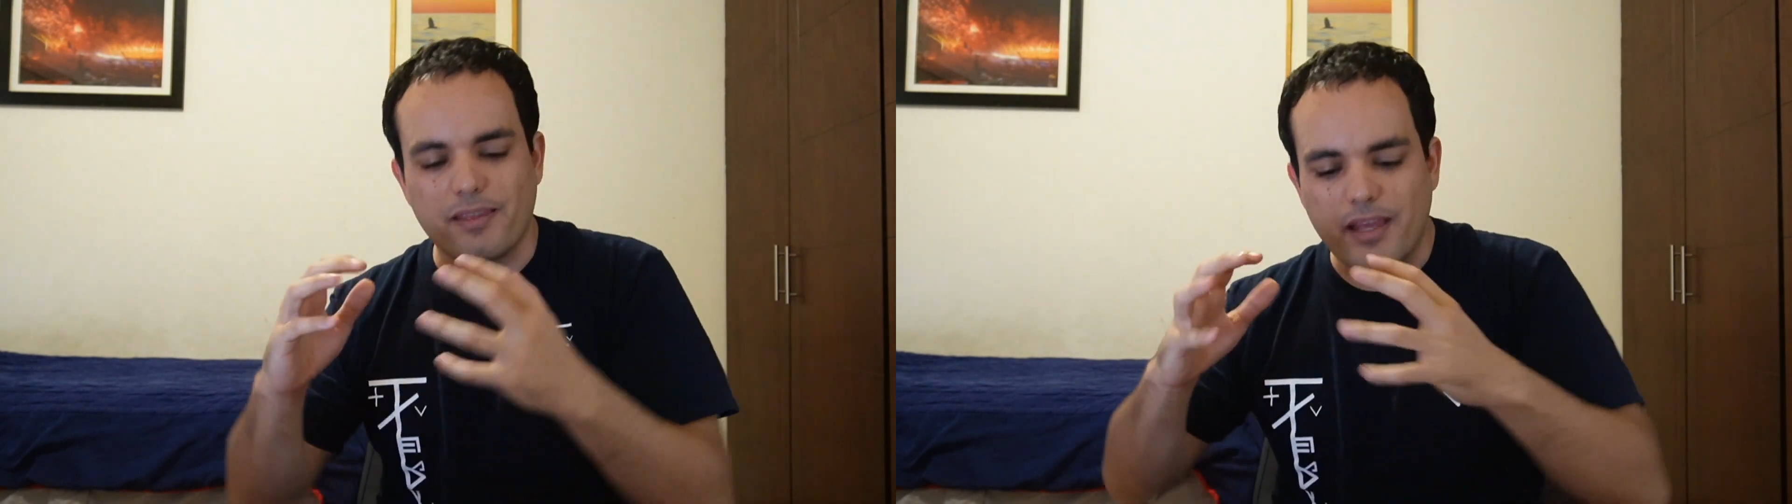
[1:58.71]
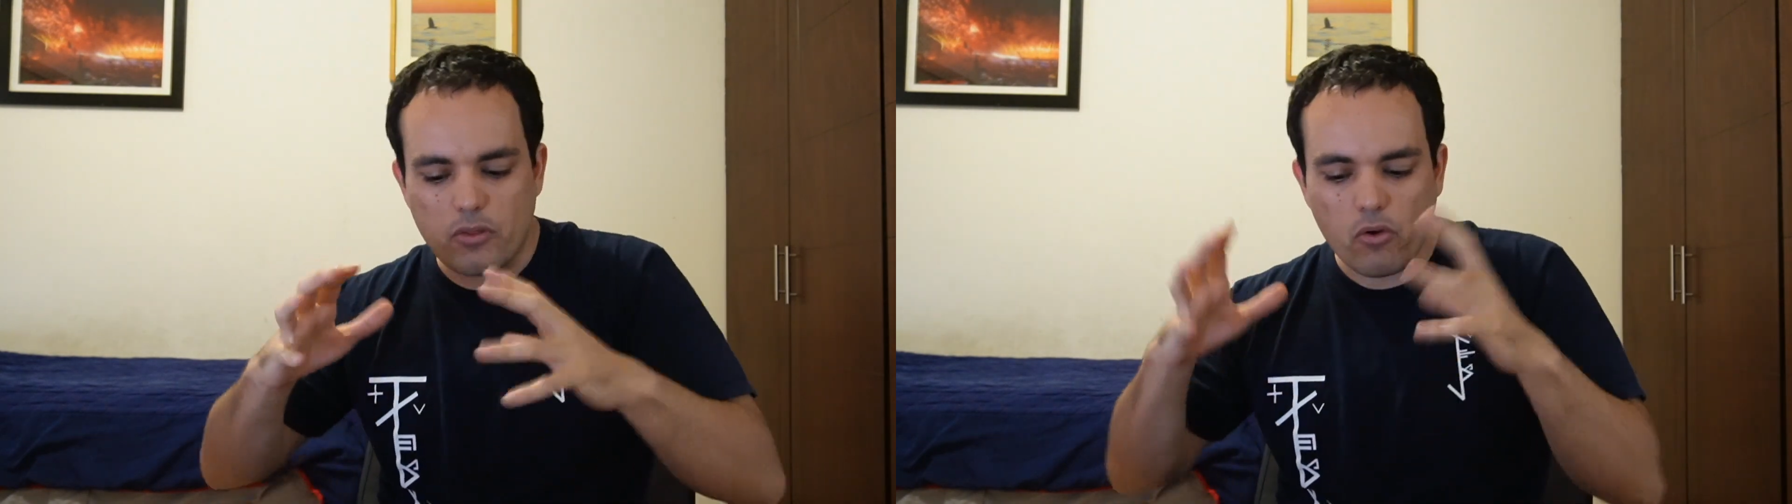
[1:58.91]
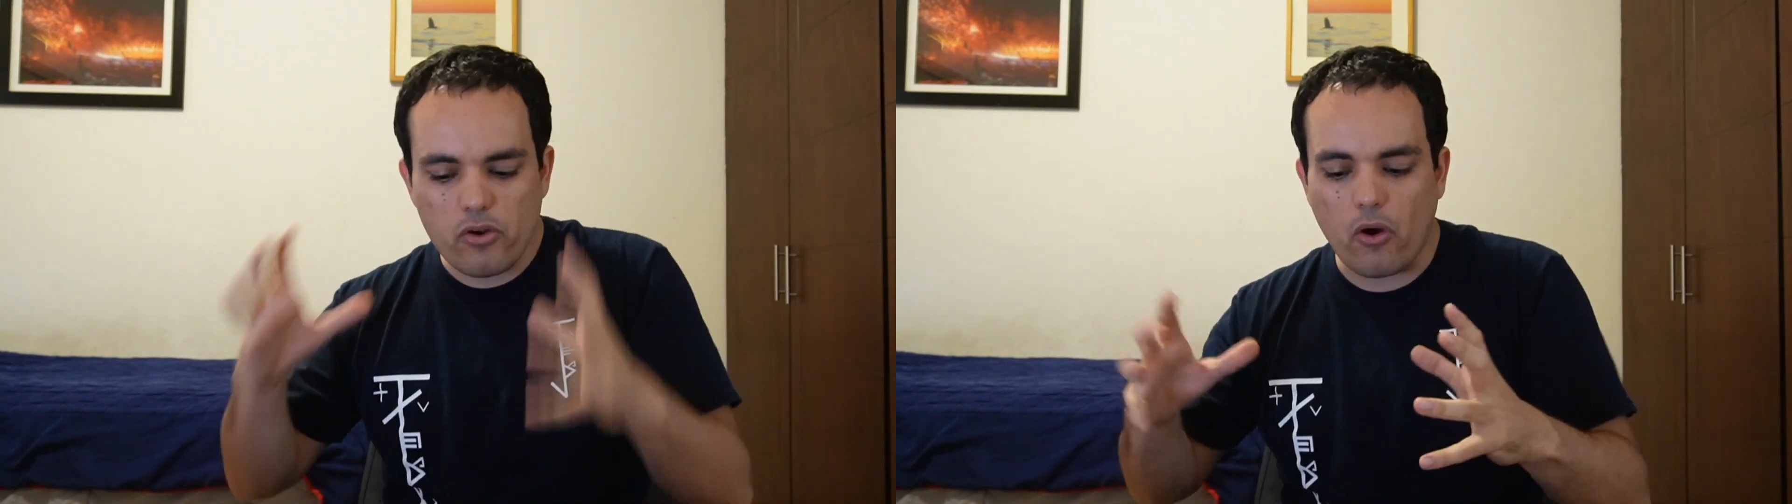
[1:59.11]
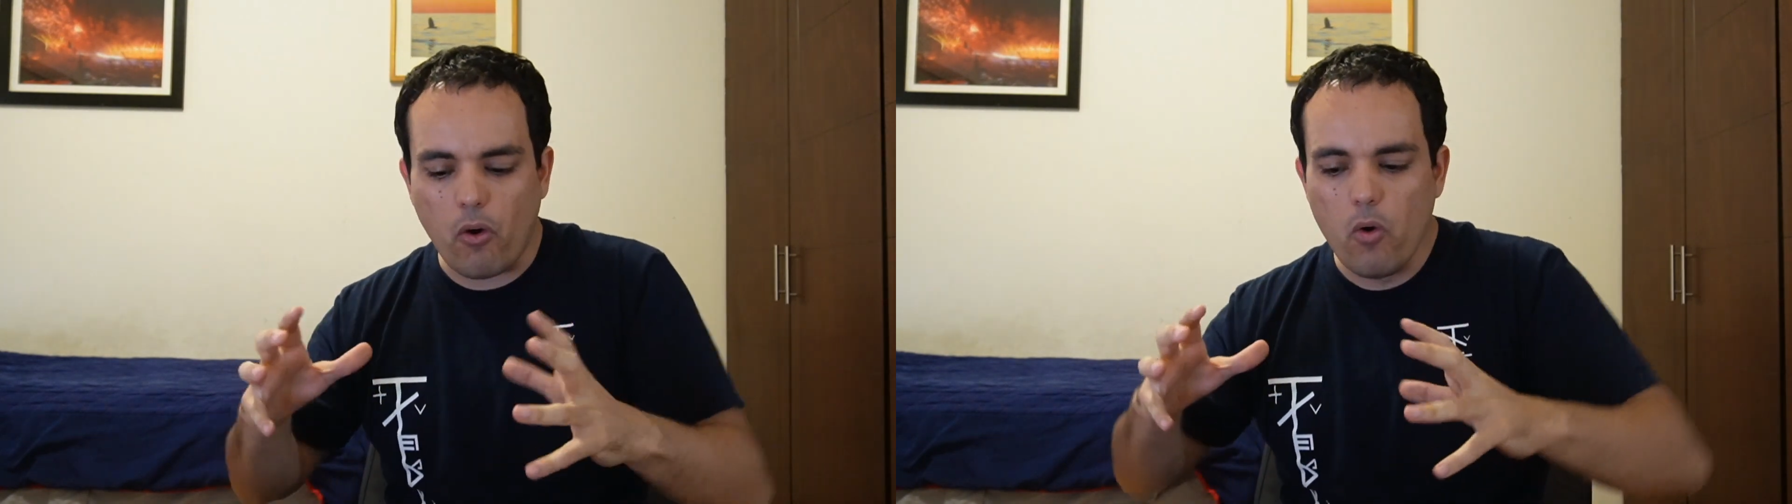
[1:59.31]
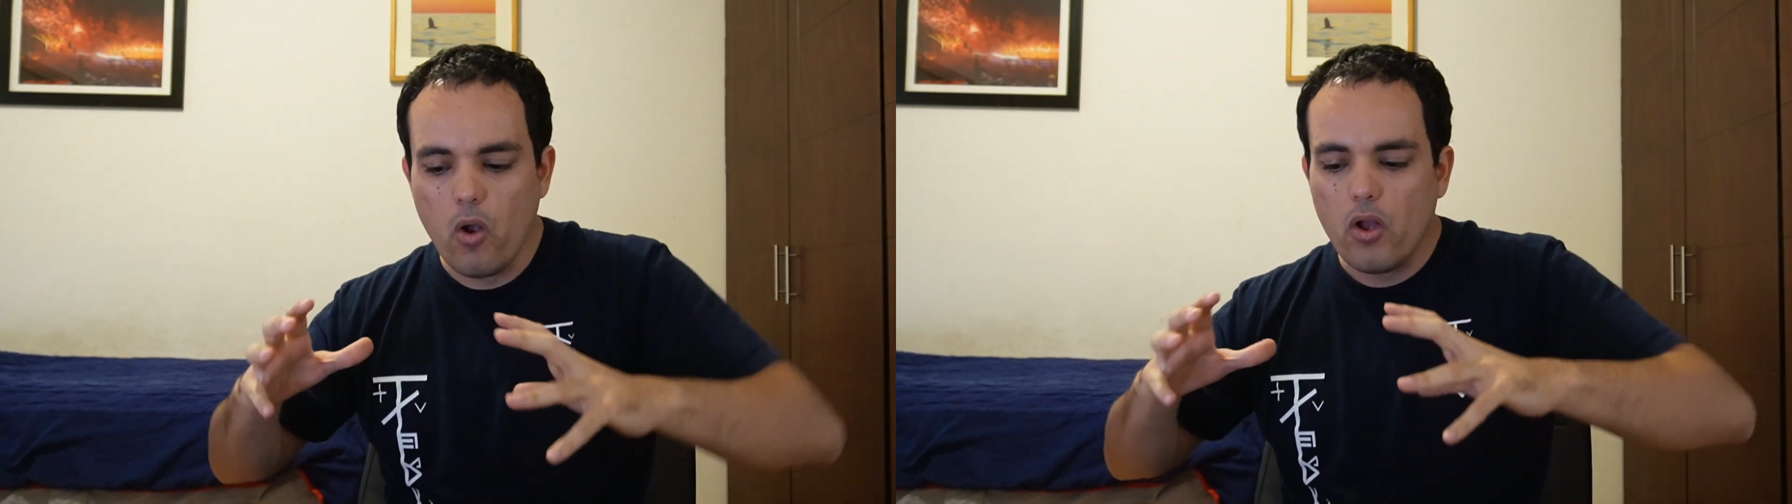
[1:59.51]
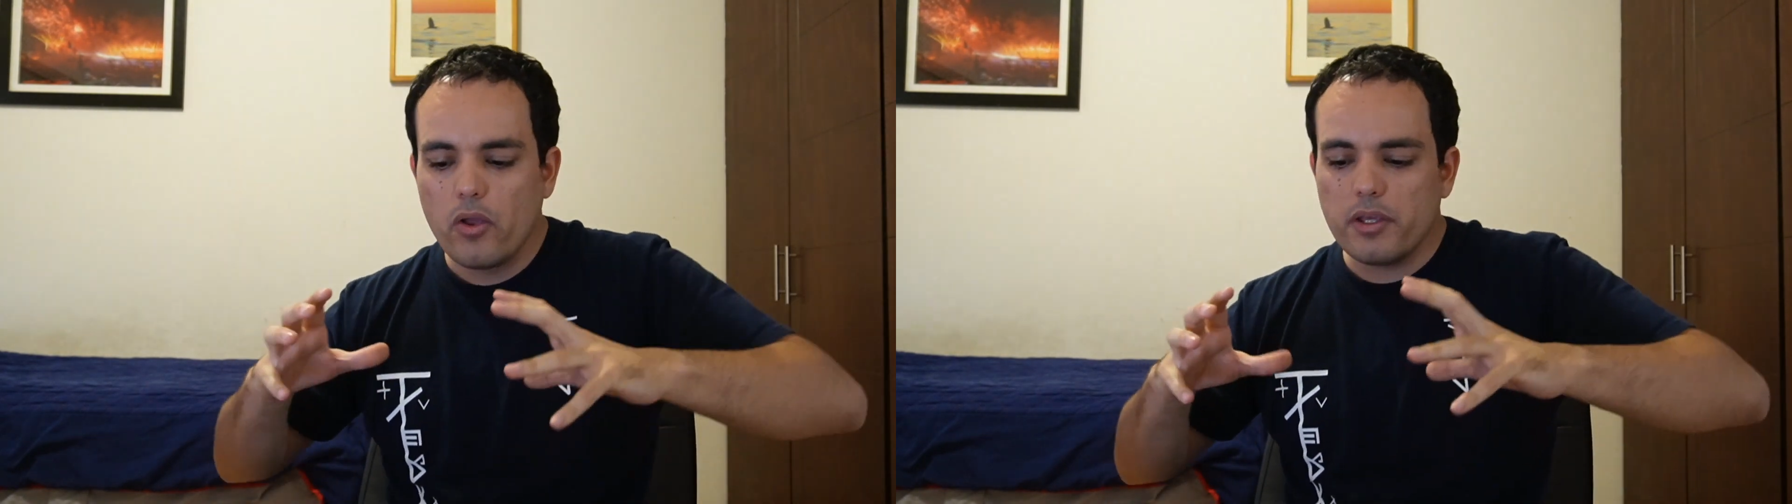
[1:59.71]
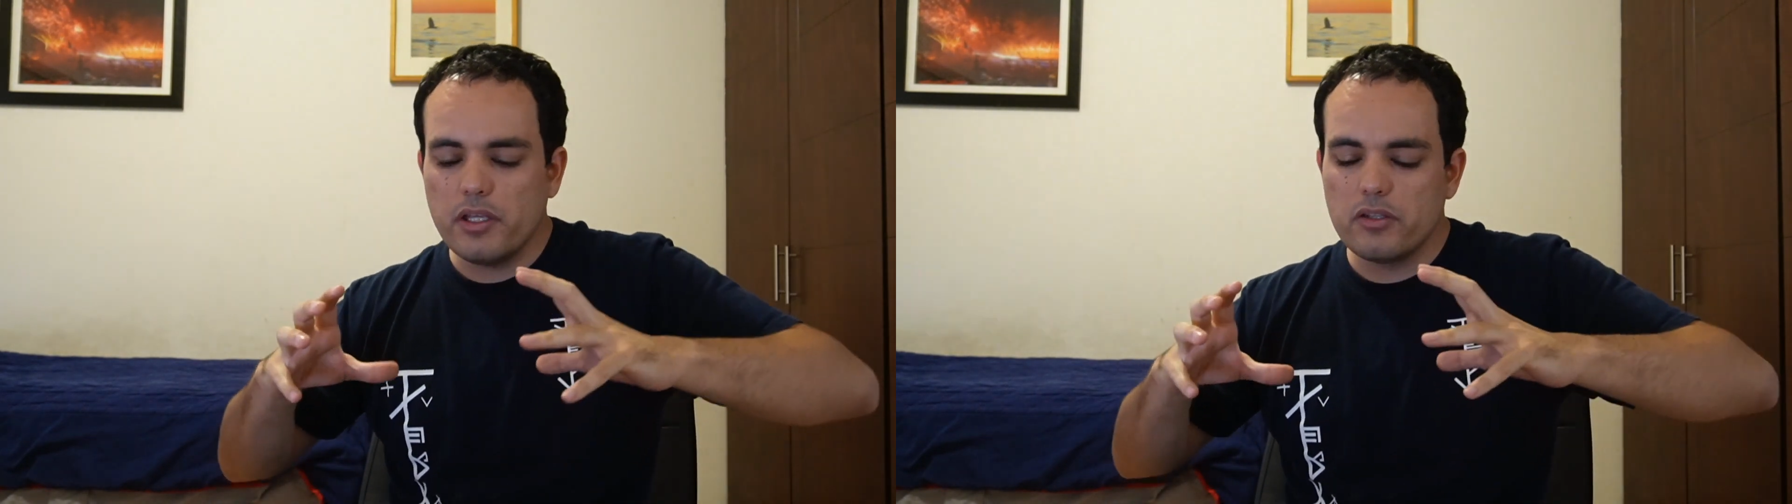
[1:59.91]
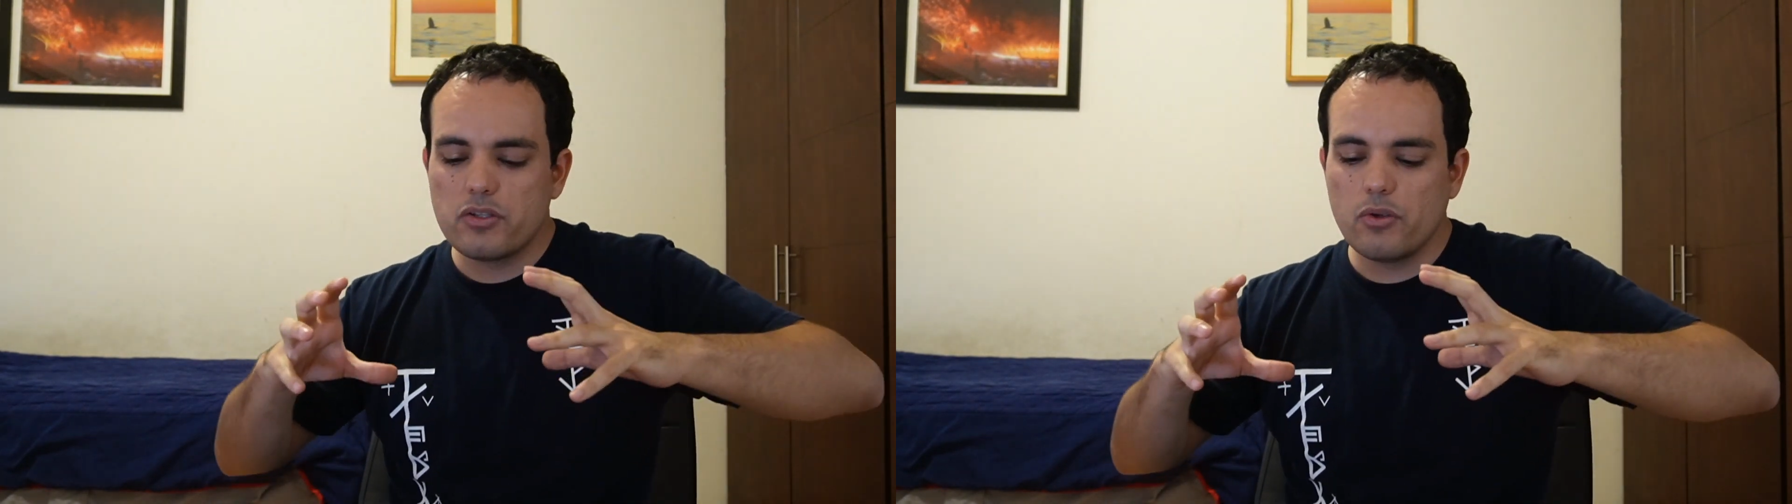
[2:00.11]
They don't go
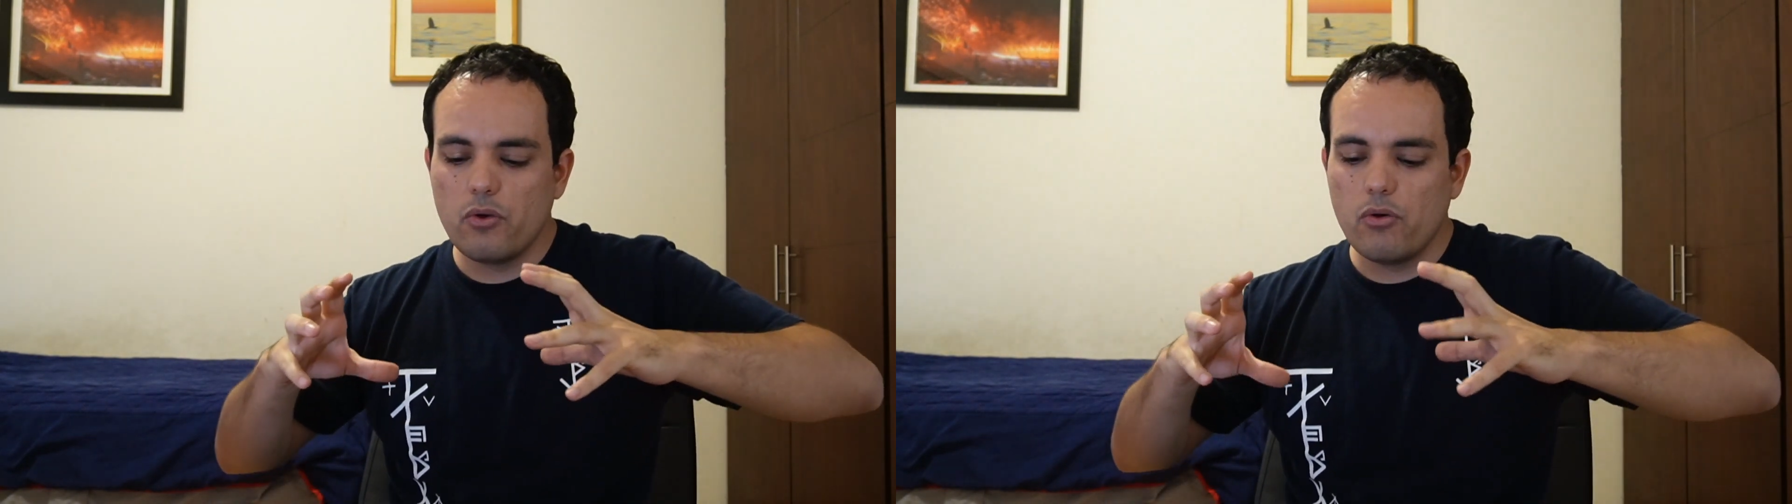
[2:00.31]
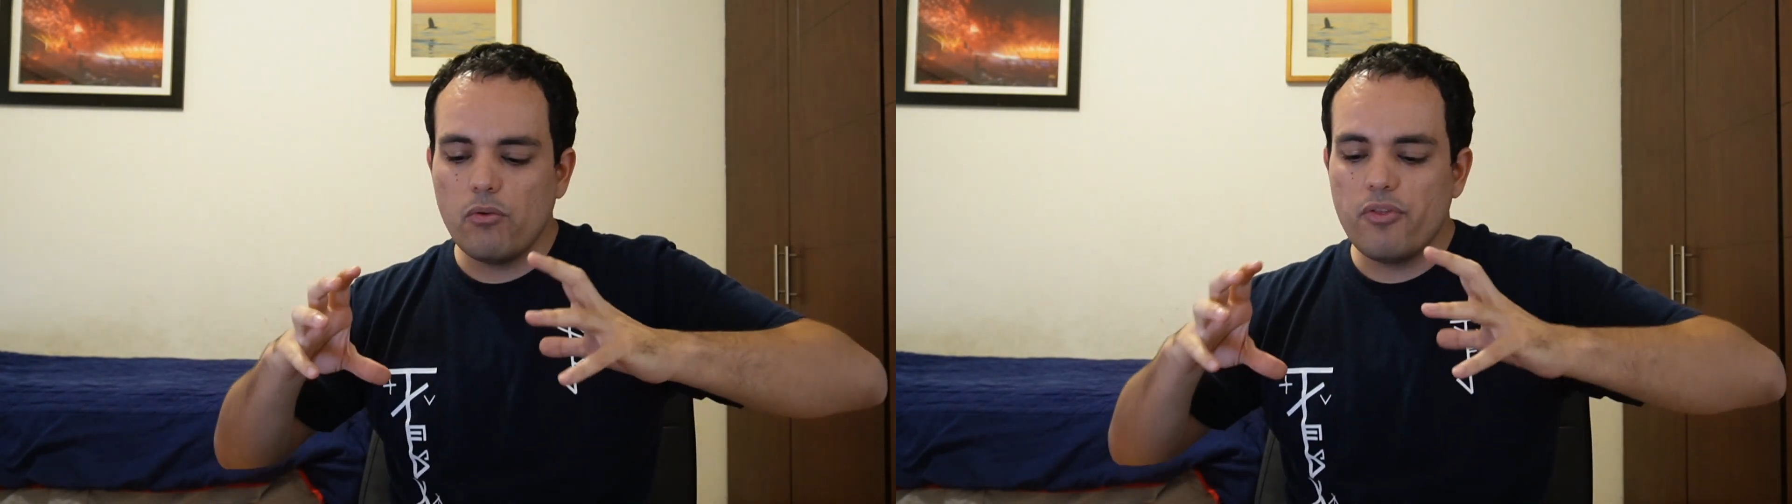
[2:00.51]
into